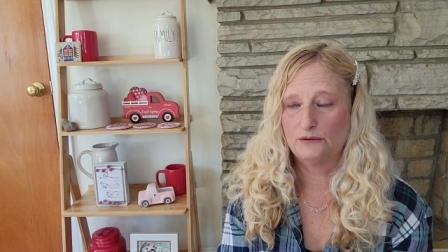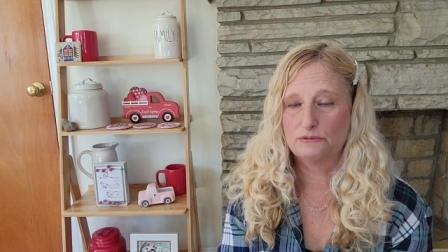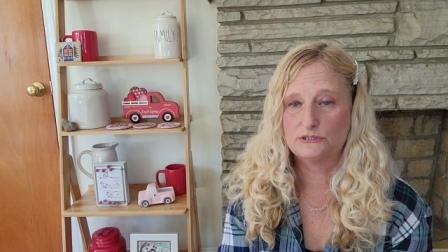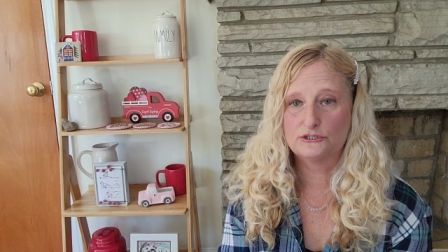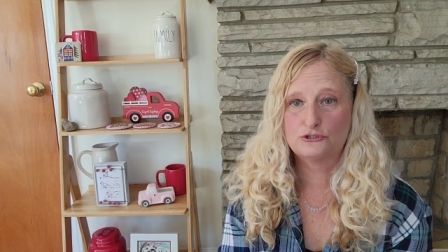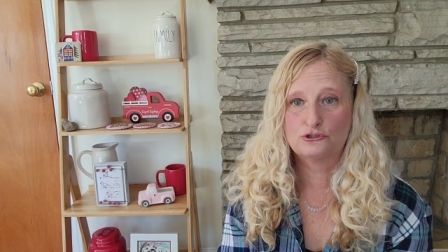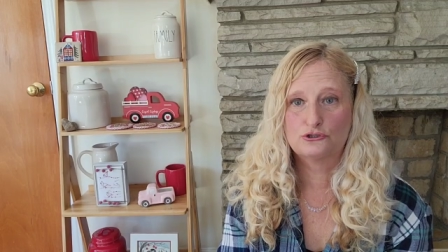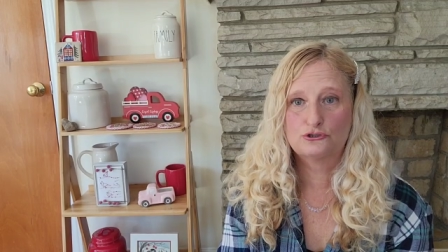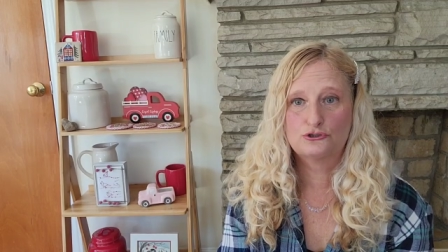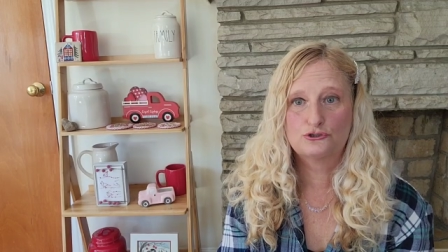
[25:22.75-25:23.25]
it was
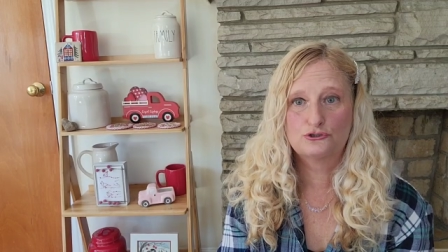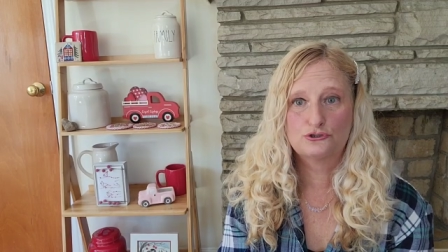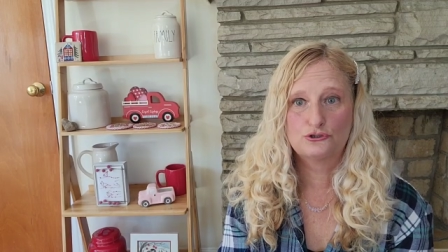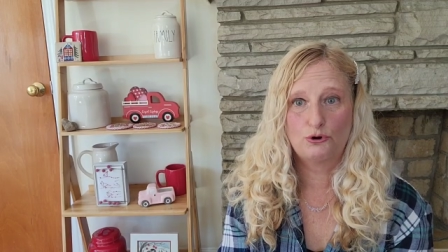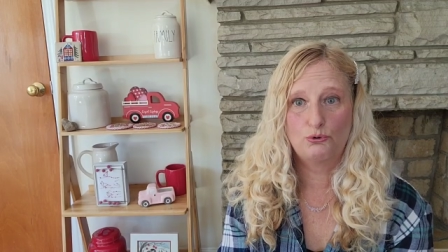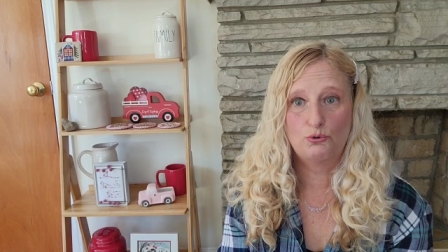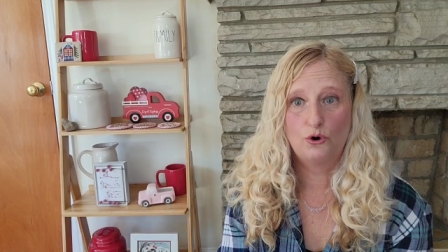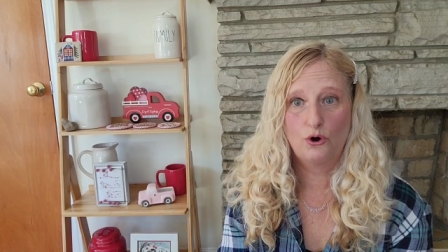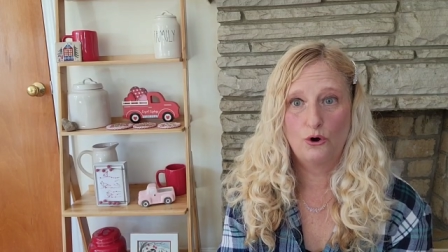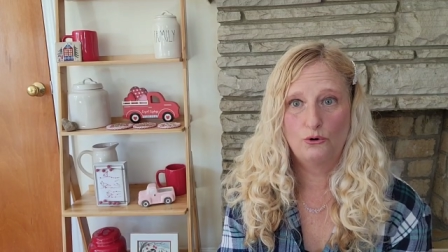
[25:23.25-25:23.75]

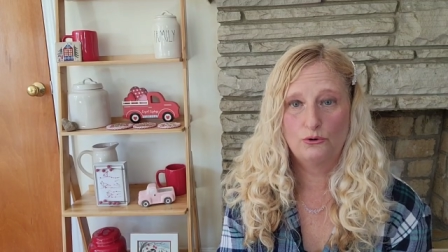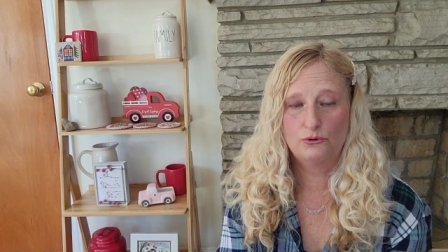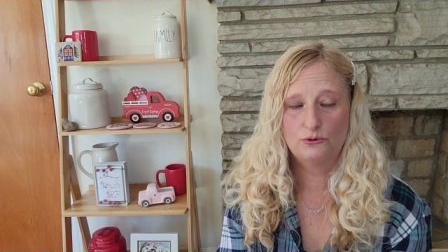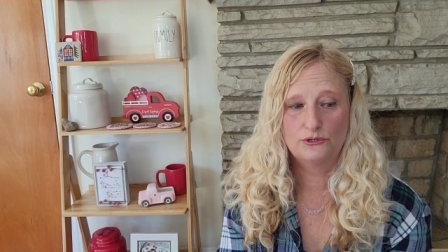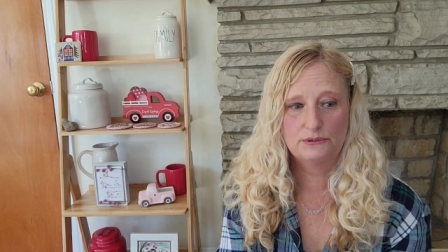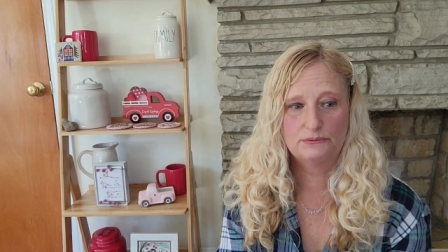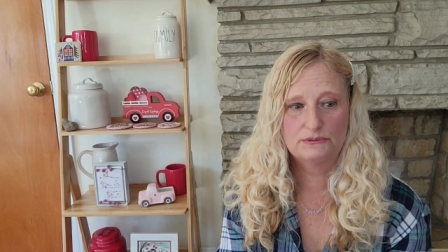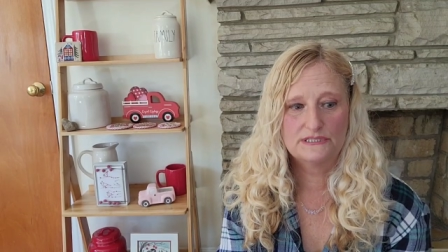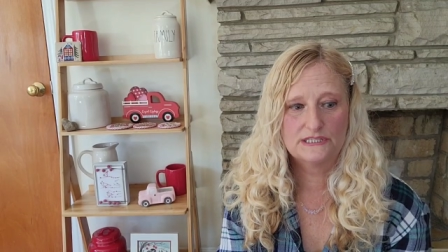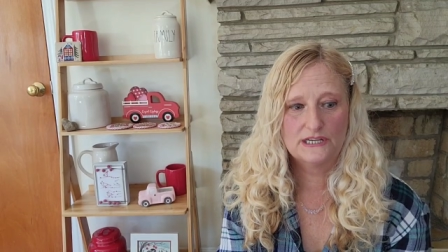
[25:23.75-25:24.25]
so
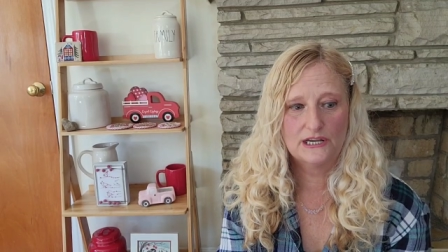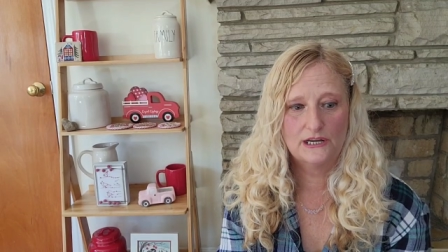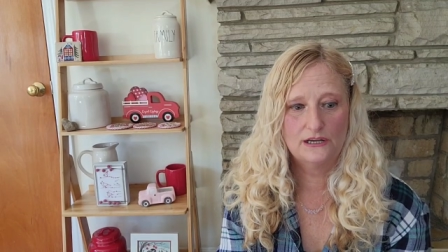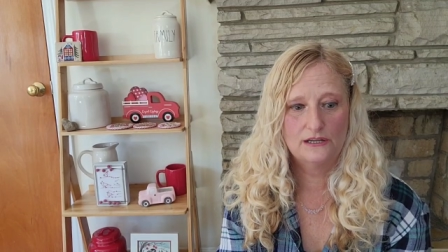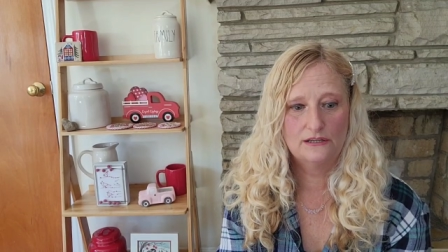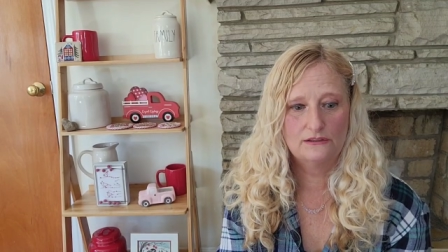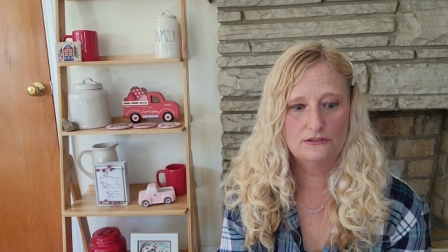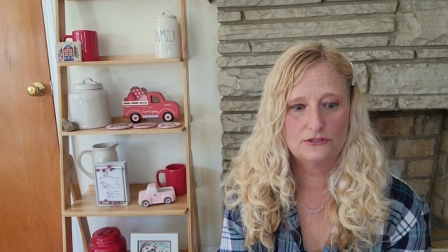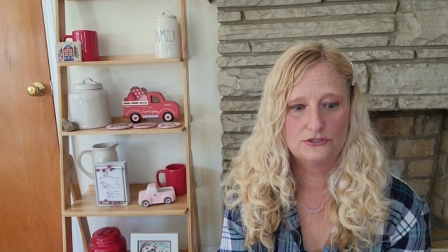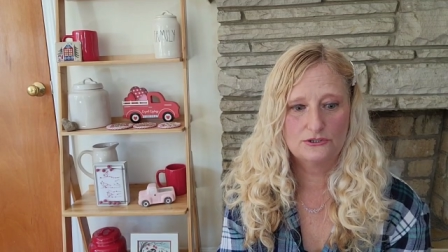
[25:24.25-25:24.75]
cold. It was
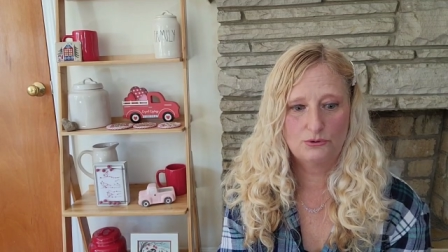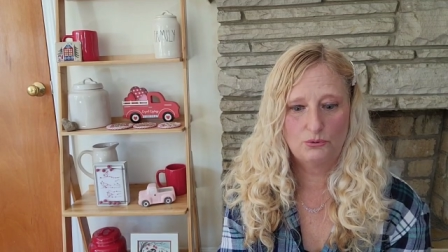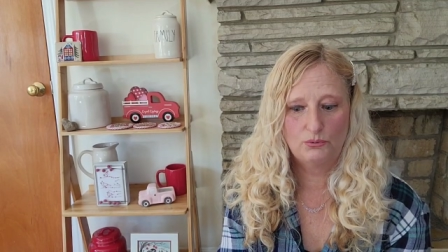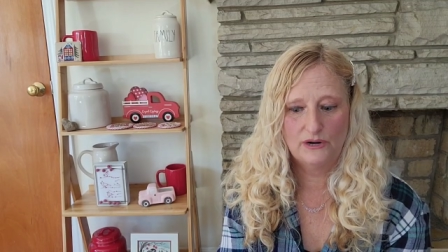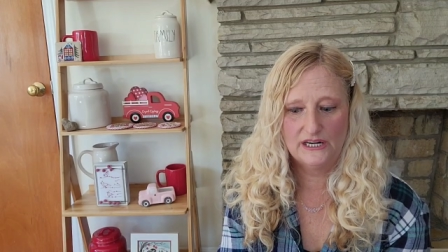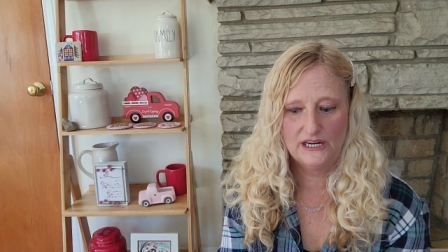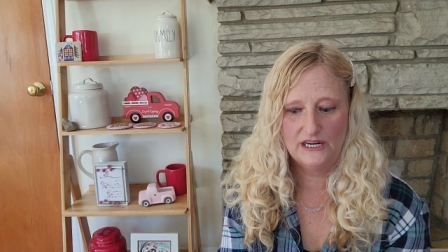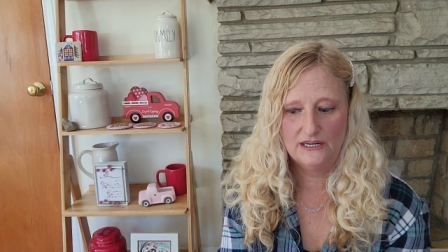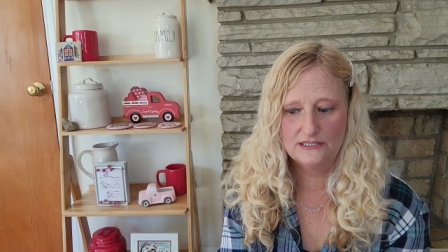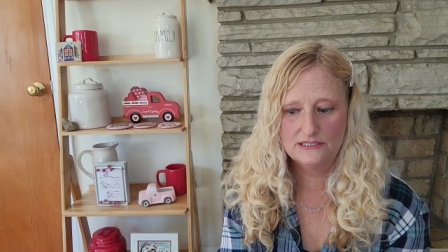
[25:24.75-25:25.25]
in the
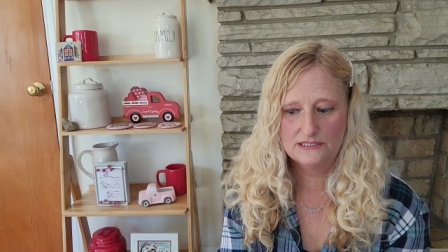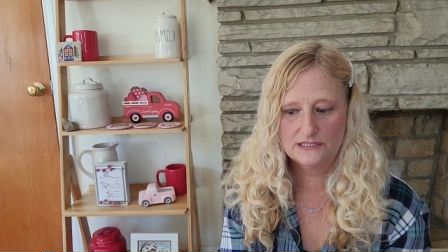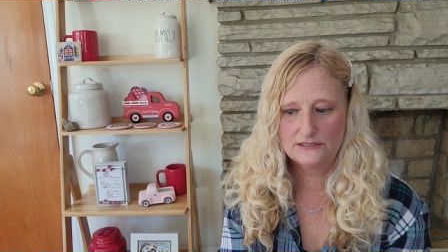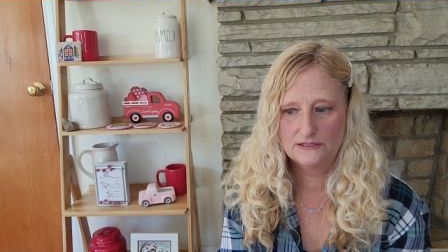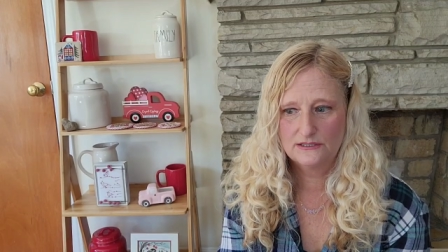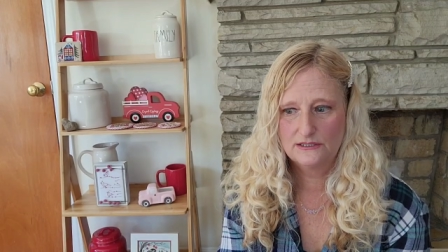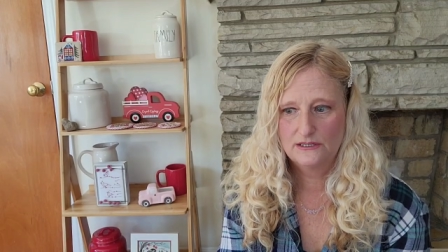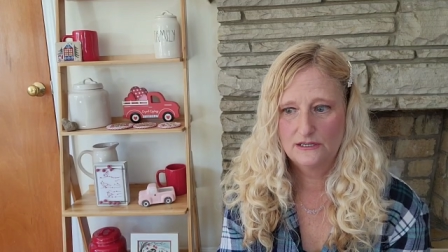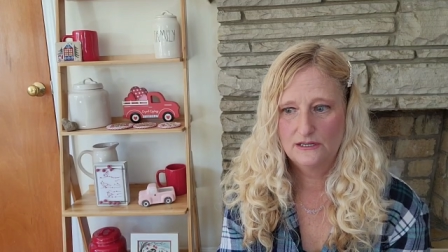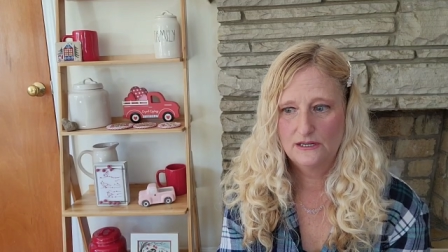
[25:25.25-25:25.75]
20s.